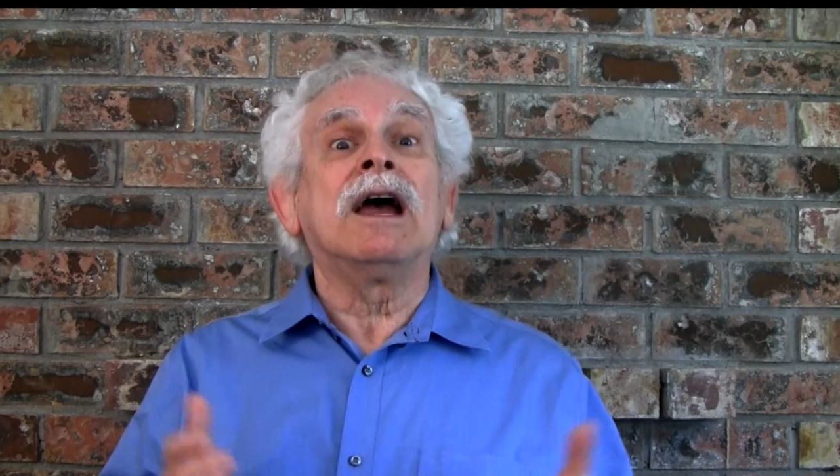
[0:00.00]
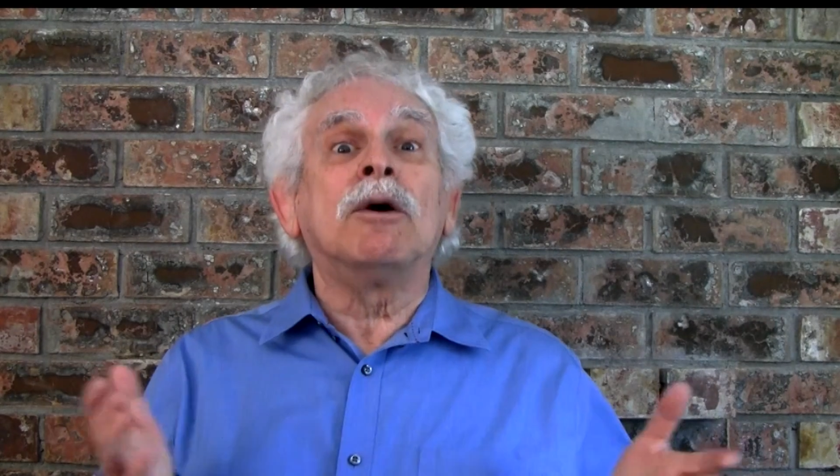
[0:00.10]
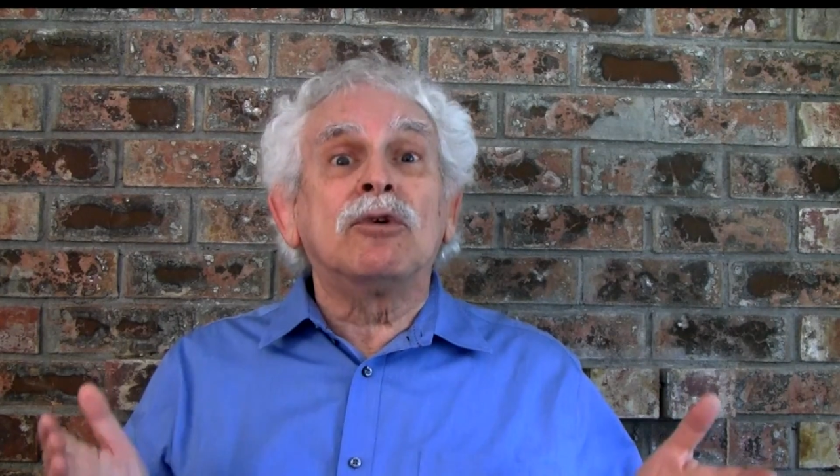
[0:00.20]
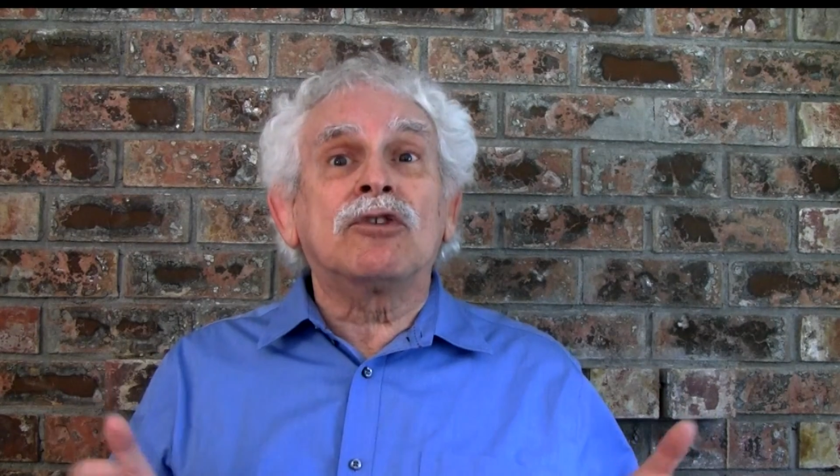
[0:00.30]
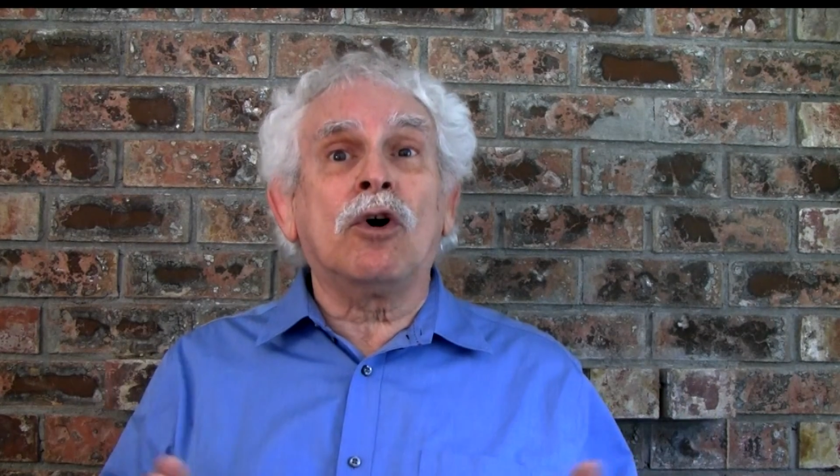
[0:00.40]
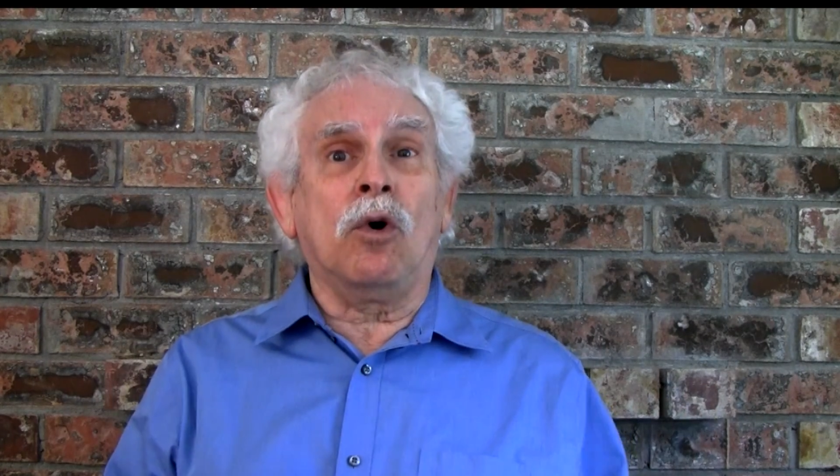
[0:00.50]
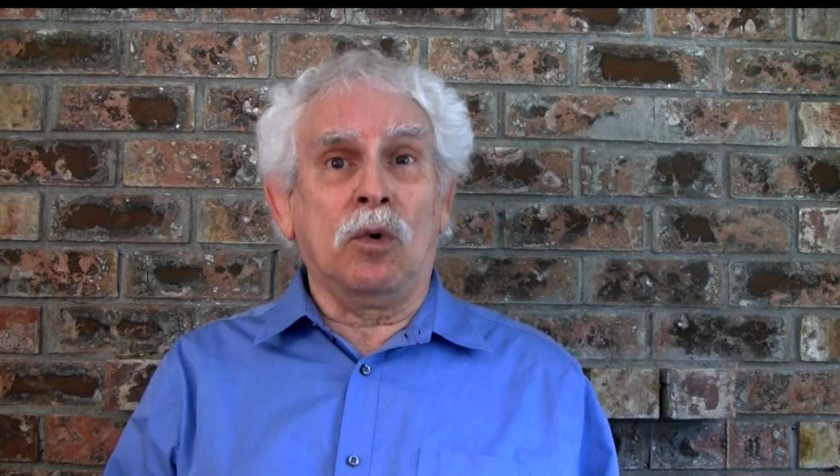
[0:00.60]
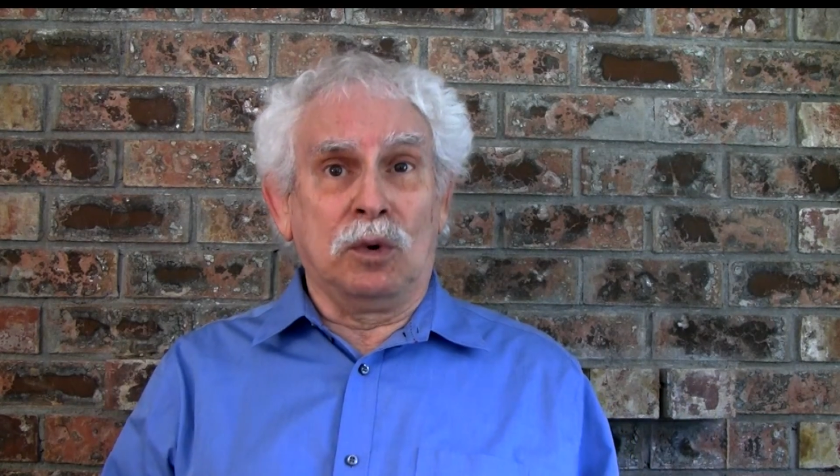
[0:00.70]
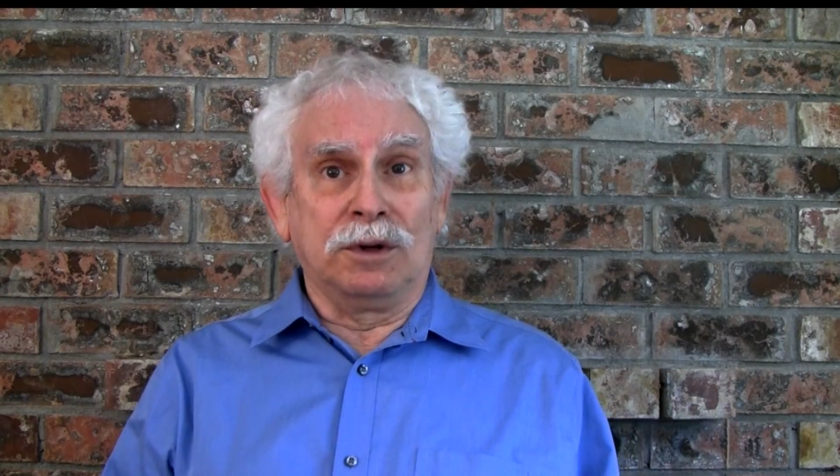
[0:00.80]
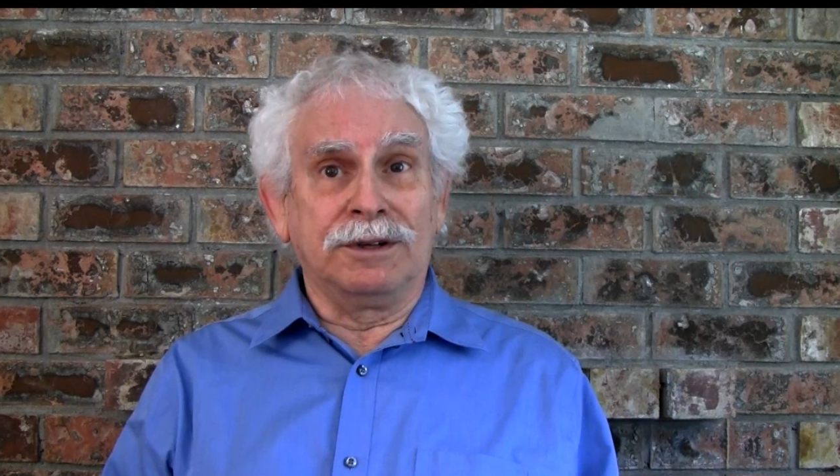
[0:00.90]
It was
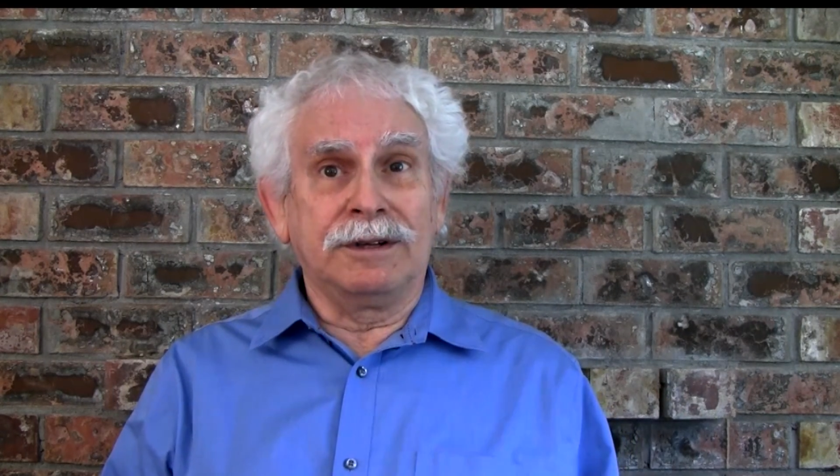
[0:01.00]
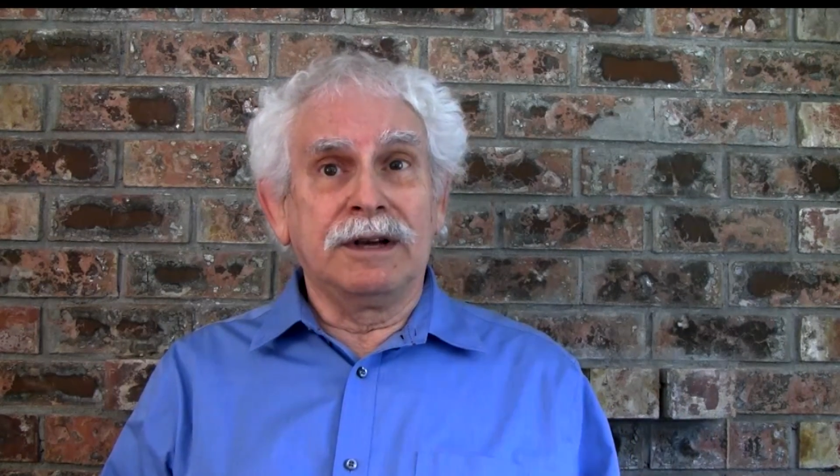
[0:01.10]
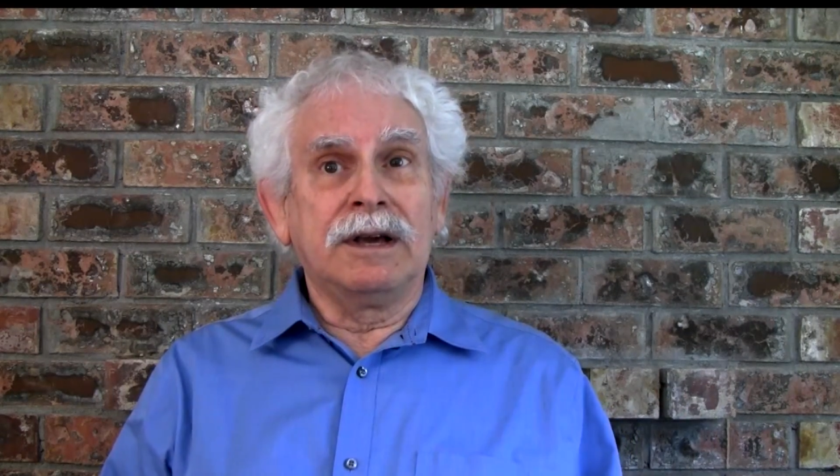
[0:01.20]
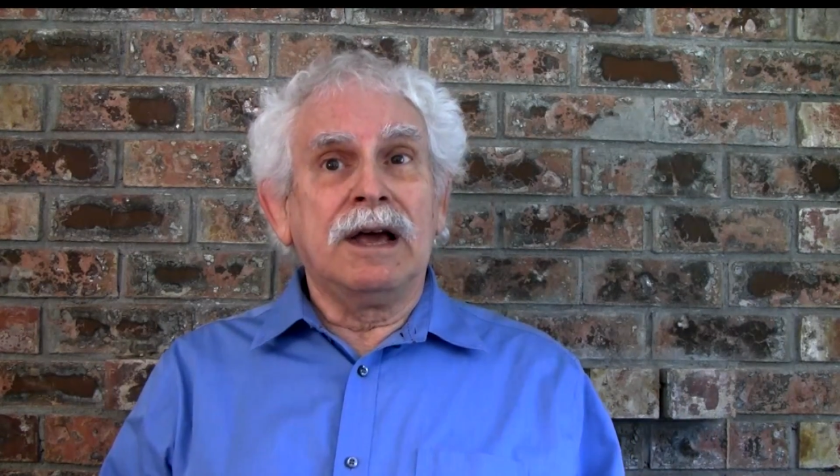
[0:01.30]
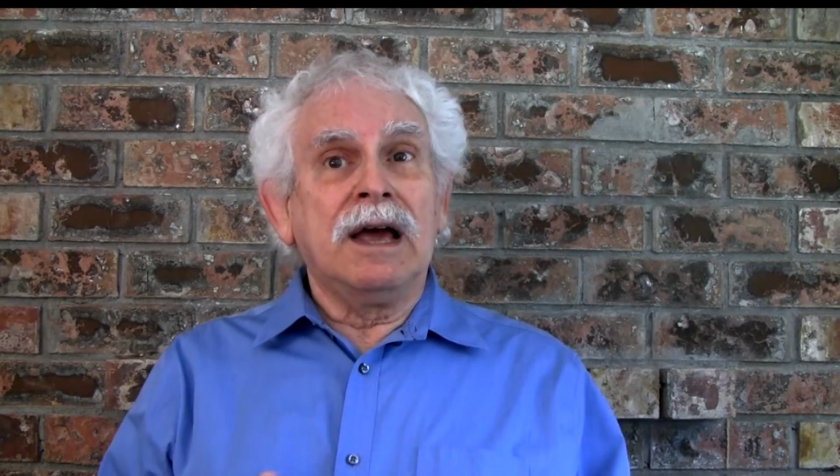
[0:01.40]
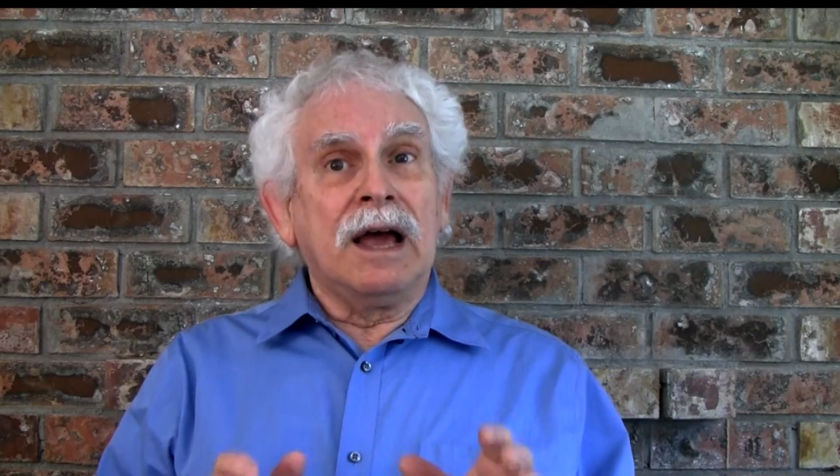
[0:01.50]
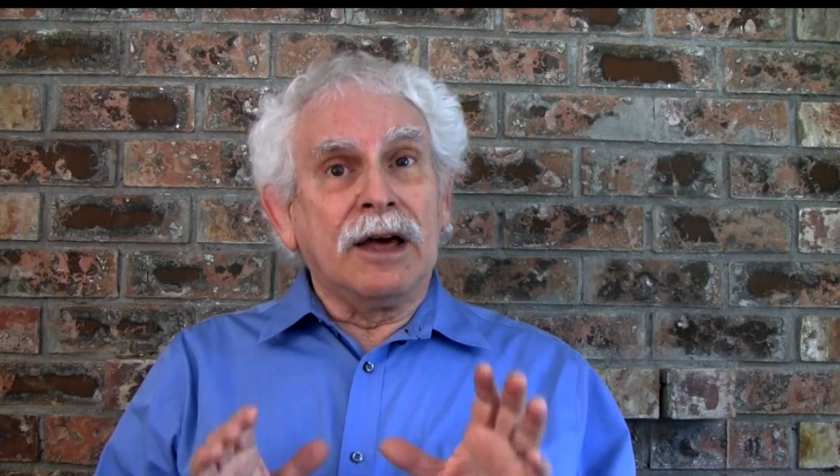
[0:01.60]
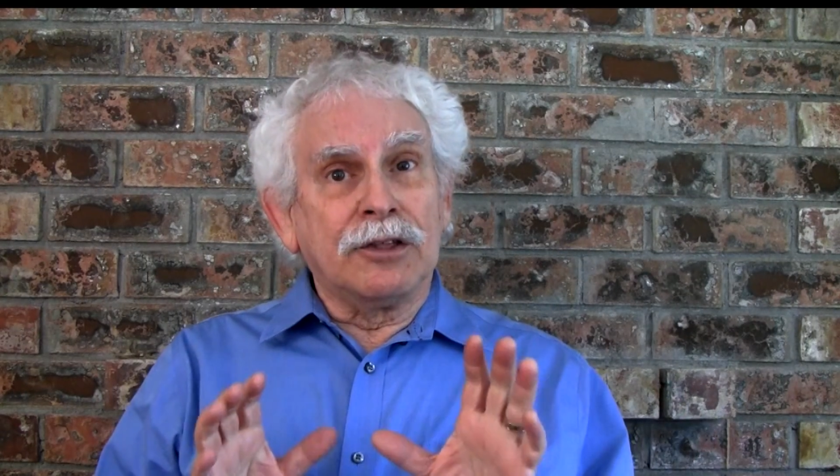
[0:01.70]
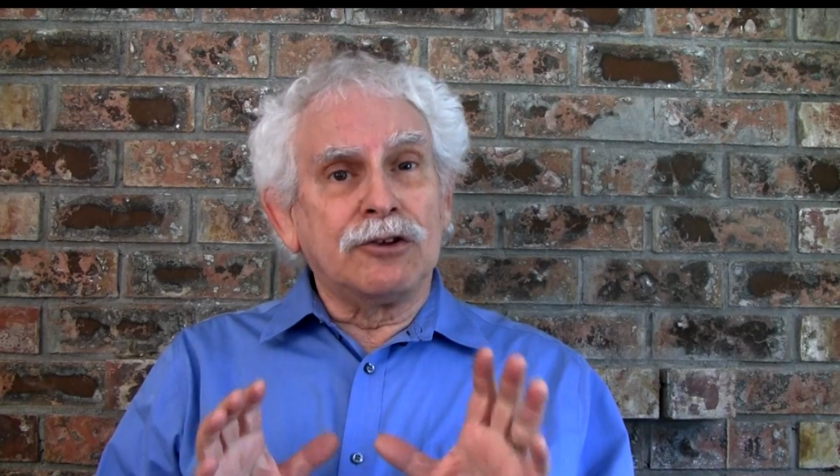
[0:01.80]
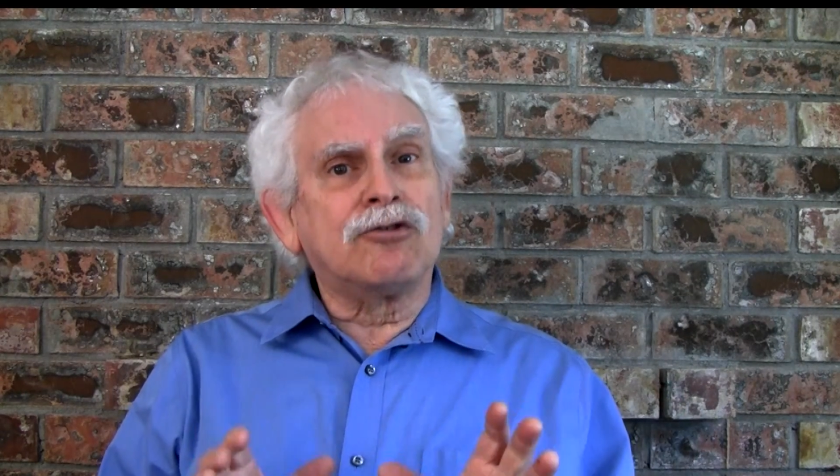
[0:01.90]
cold,
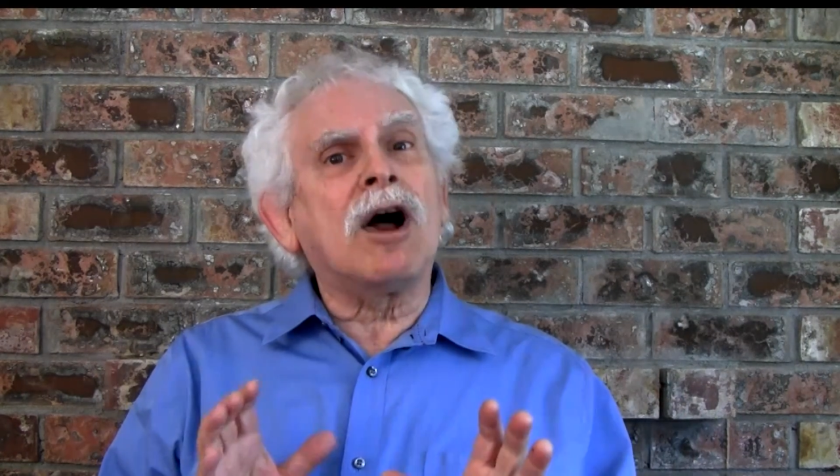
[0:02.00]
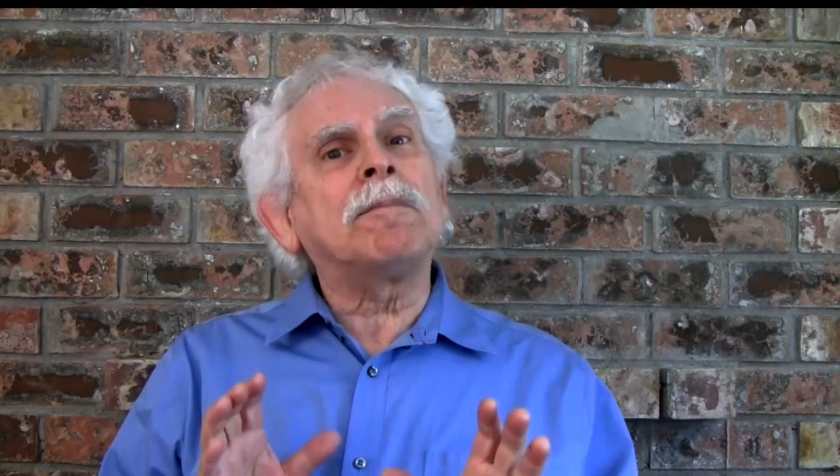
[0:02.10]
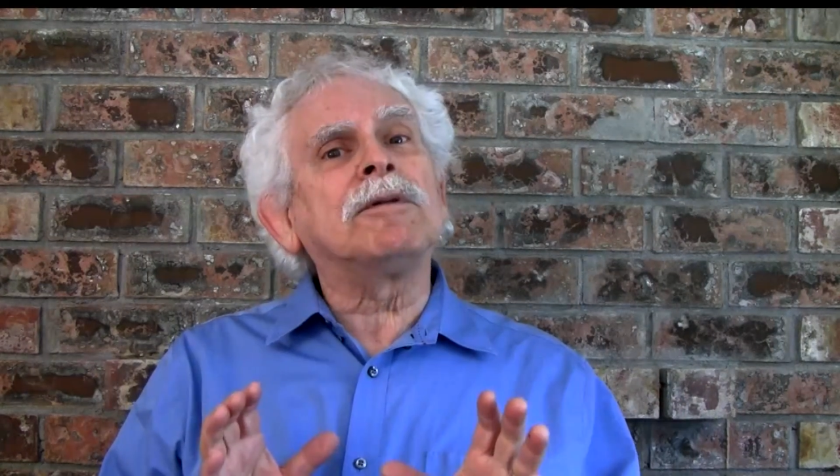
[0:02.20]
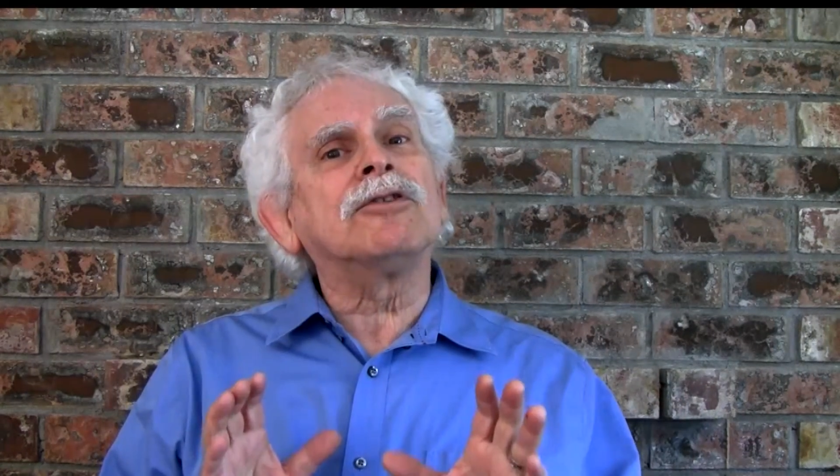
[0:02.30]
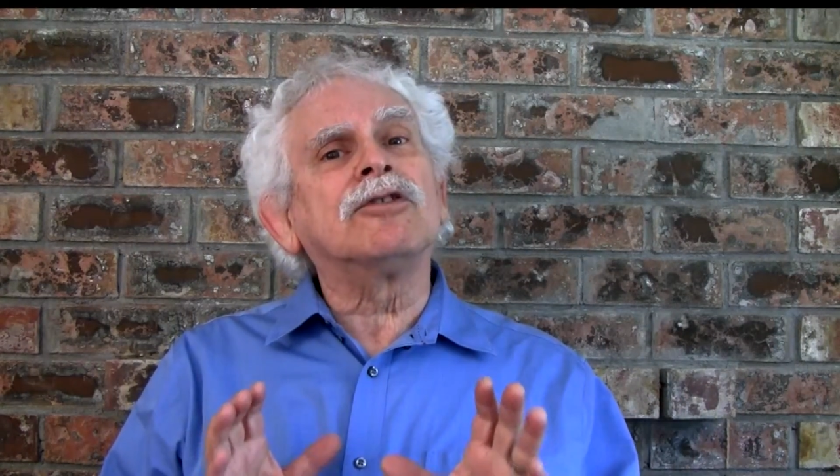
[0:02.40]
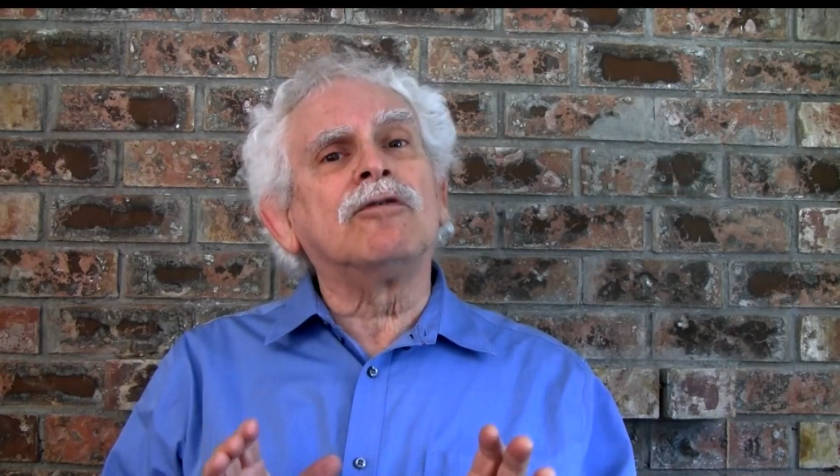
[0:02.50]
and the droplets